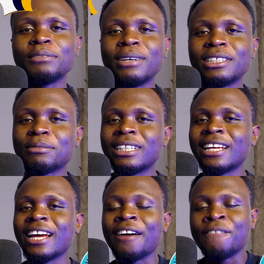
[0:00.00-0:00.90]
Benjamin
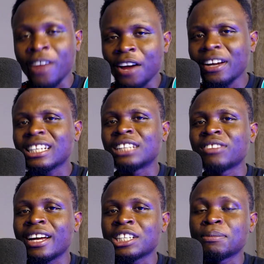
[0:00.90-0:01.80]
here, a verified
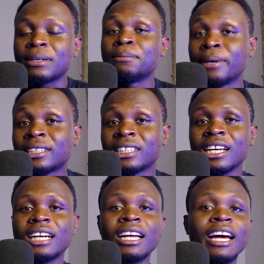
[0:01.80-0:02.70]
Canva expert based in
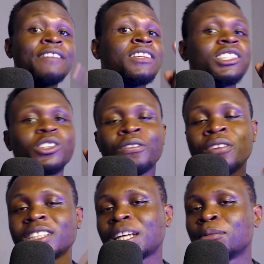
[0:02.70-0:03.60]
Ghana. If this is your
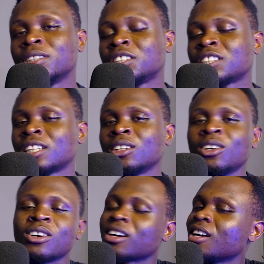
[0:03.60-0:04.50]
first time on this channel,
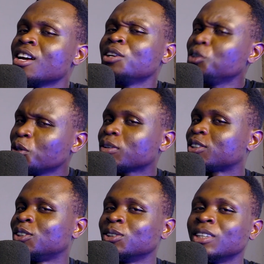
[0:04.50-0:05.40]
look, you know what
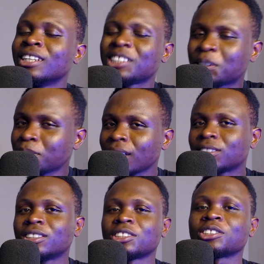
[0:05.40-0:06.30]
to do. Smash
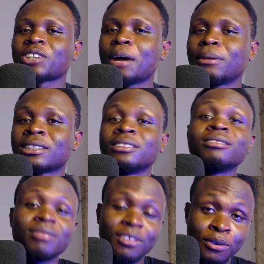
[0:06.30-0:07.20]
on the subscribe button
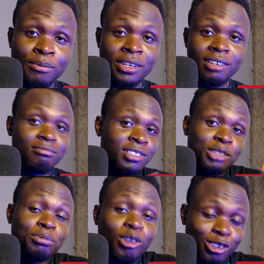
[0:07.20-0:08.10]
for me
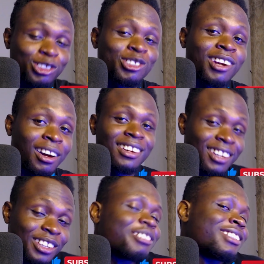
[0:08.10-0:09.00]
just because you love,
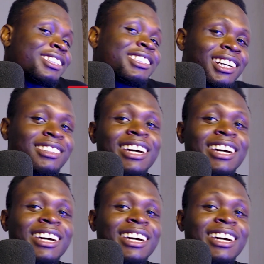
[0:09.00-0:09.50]
you know, this channel.